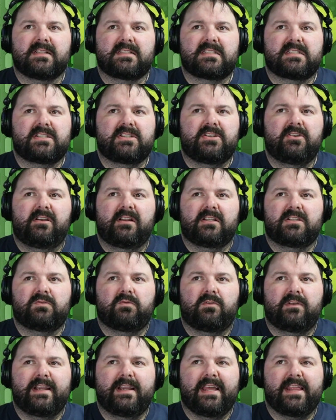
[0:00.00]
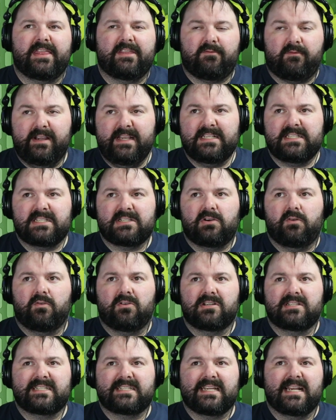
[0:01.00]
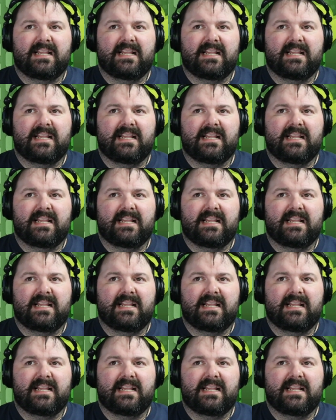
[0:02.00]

The student will get 3 scores